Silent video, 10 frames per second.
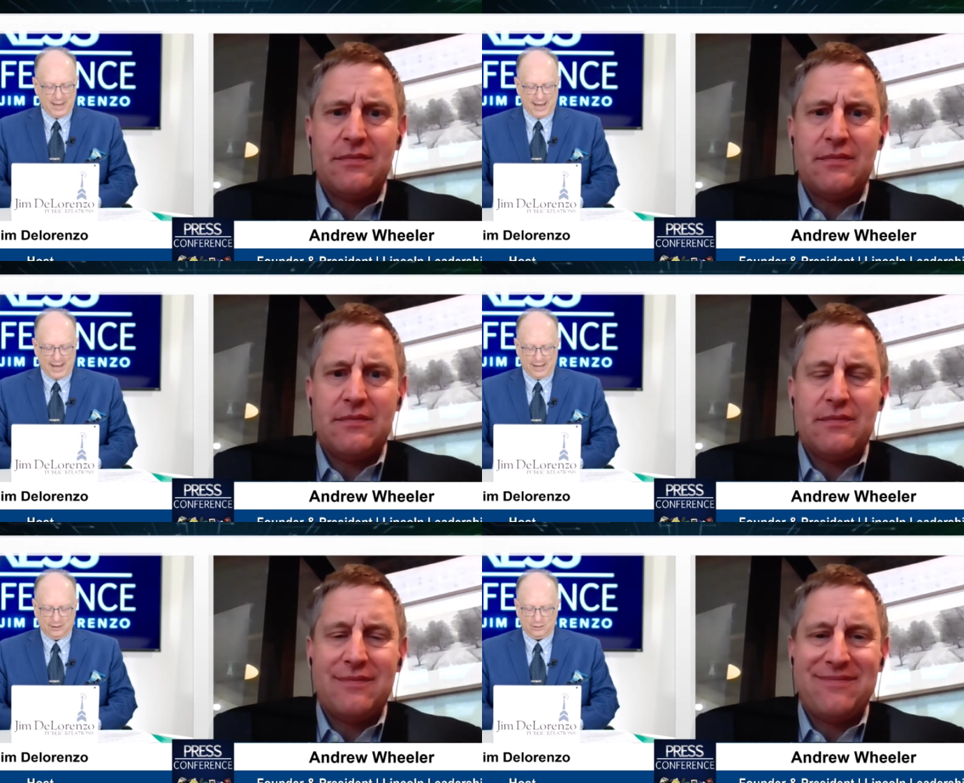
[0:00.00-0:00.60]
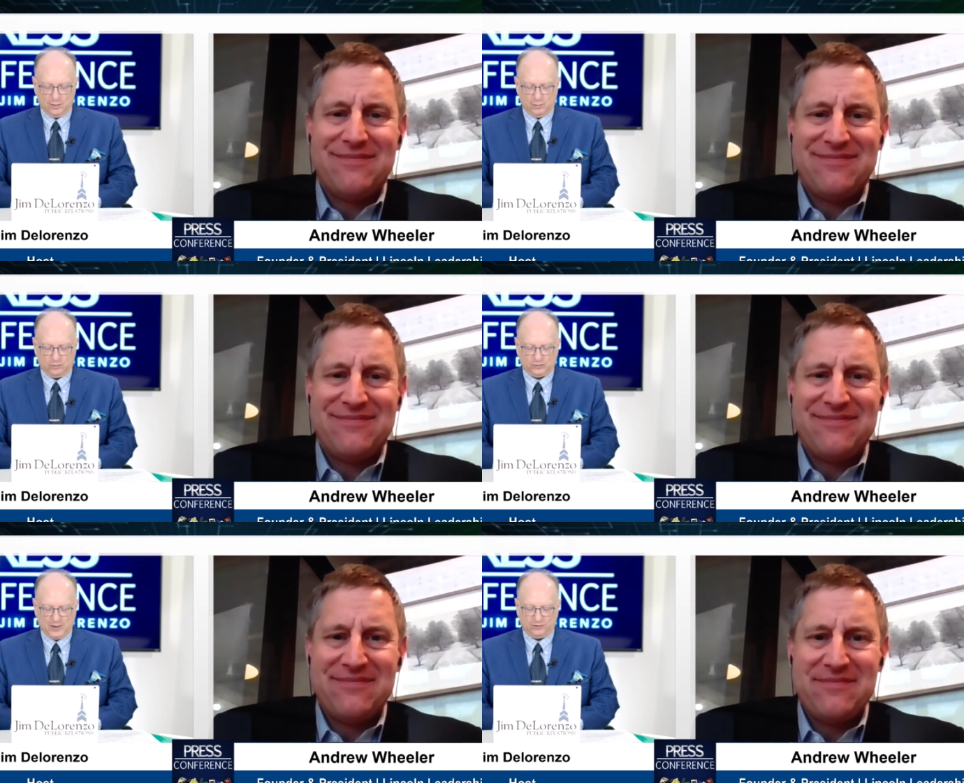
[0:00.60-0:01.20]
Speaker 1: and they were
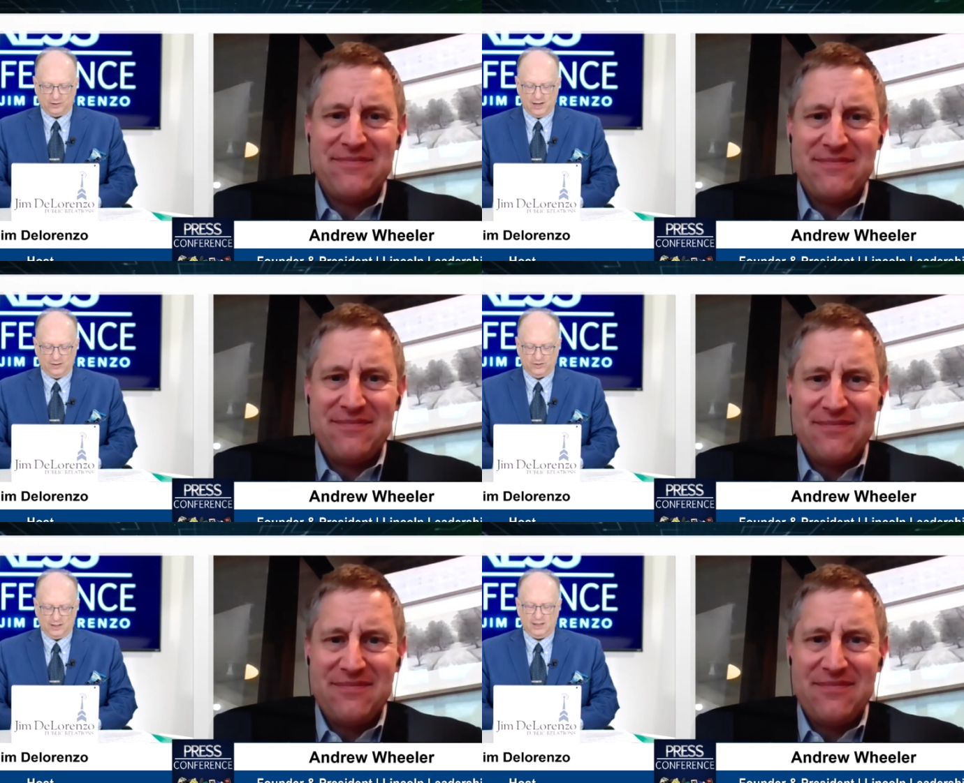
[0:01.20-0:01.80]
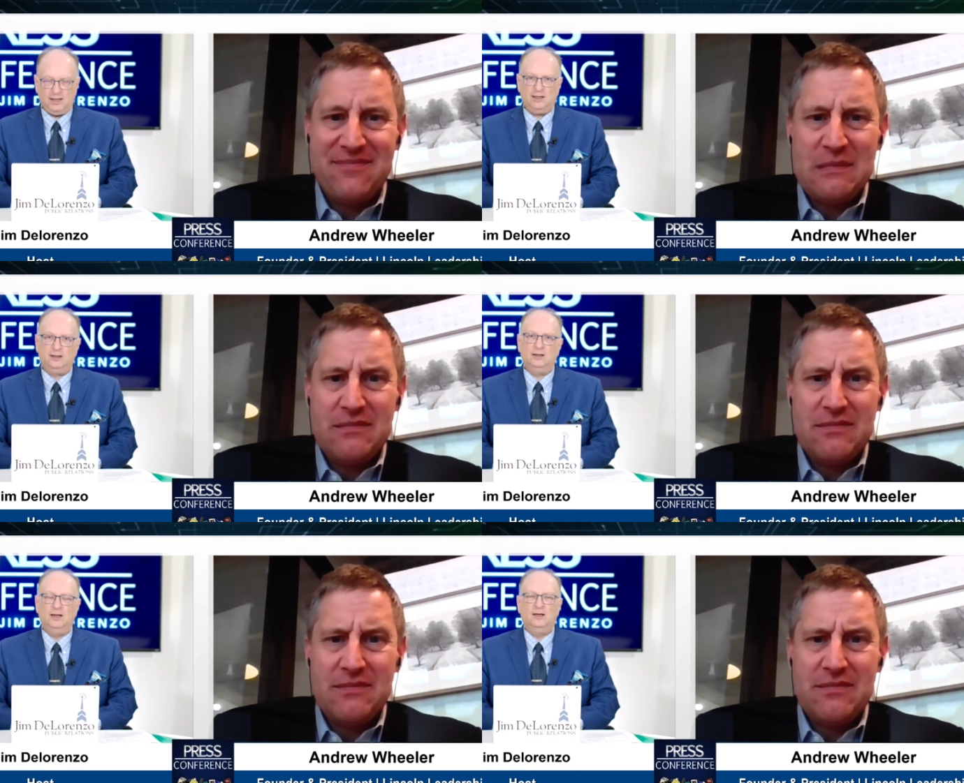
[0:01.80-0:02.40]
specializing
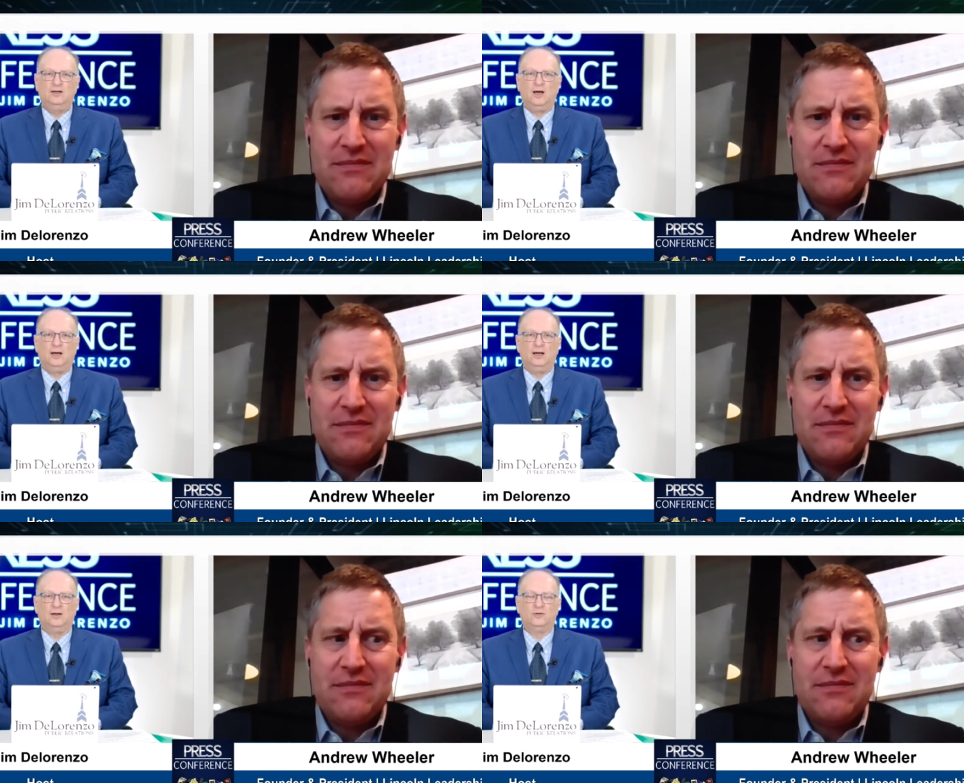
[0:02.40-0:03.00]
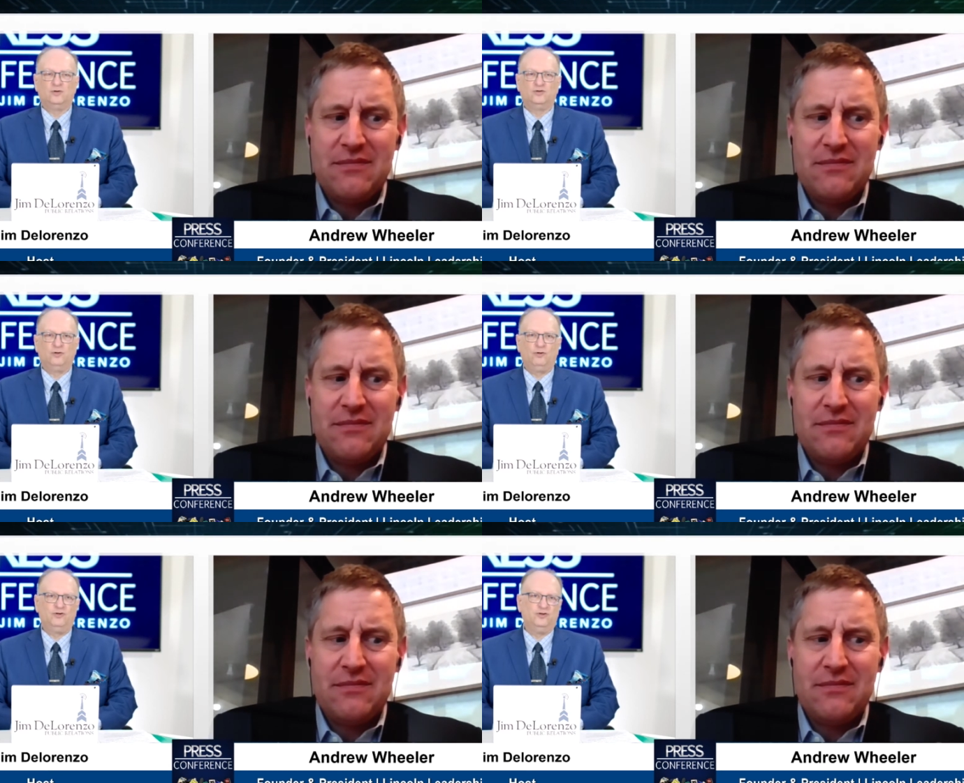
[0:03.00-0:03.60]
in uh,
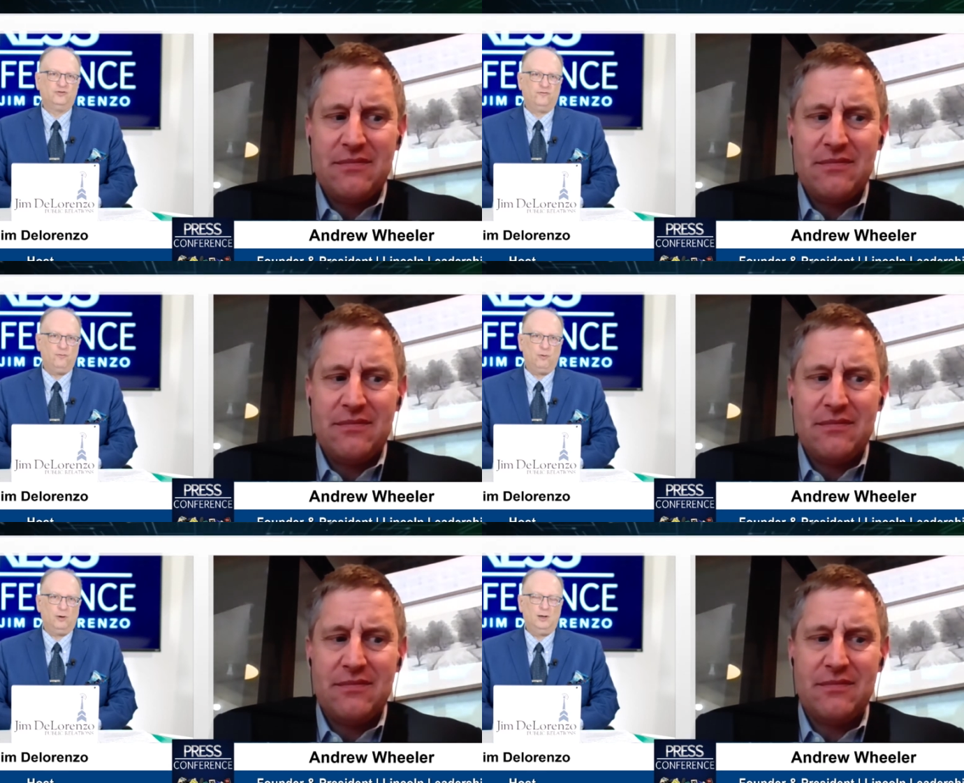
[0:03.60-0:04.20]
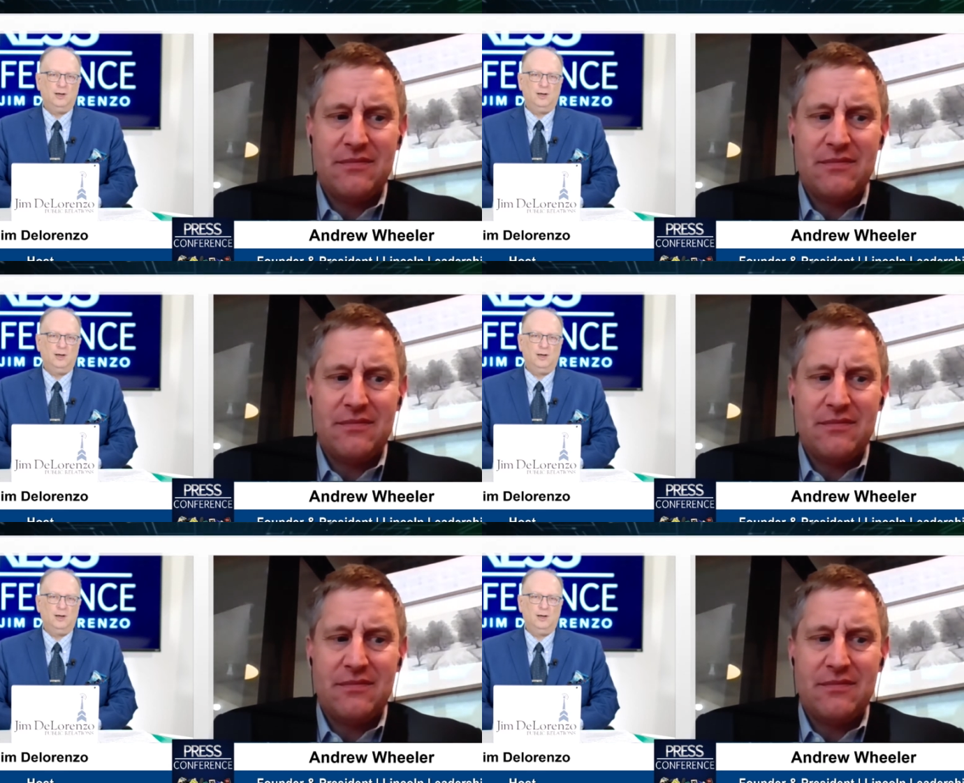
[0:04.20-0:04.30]
searches for